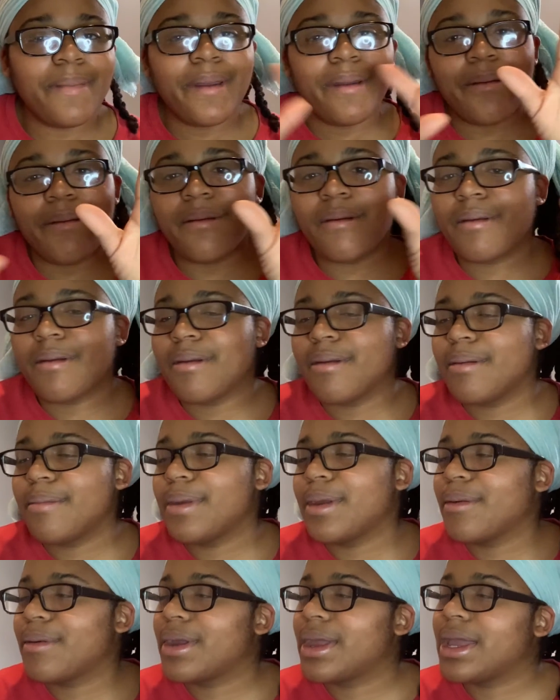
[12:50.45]
period.
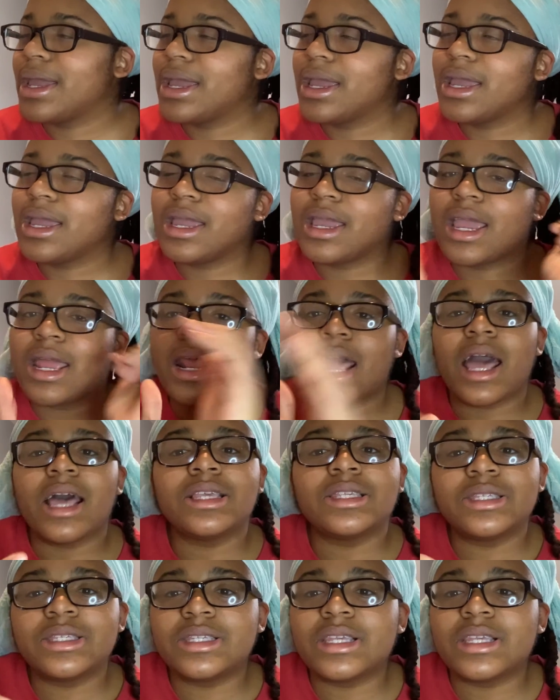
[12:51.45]
Period. And I